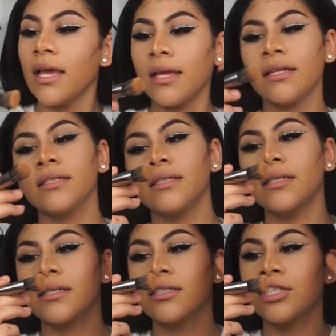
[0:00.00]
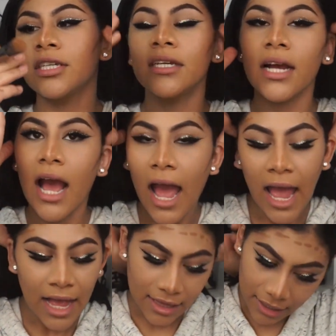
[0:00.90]
and it's the cheek
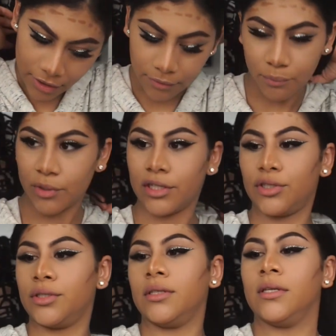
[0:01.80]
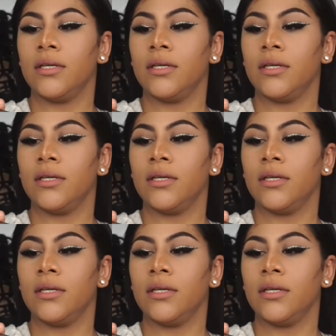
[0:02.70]
highlighter brush.